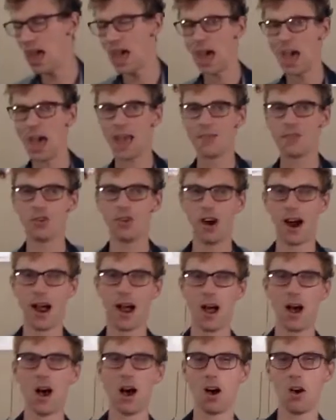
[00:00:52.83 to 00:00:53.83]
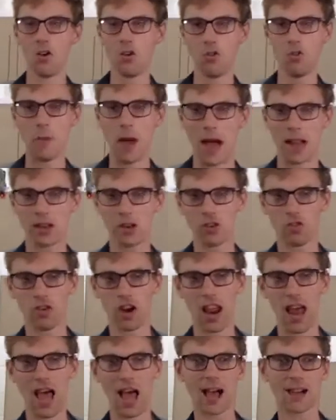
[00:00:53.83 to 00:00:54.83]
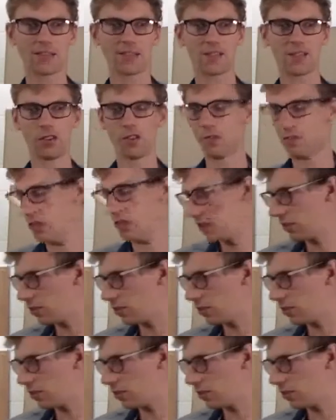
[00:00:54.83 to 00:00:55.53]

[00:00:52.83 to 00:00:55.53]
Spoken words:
If you're at home and you're relaxed and you finish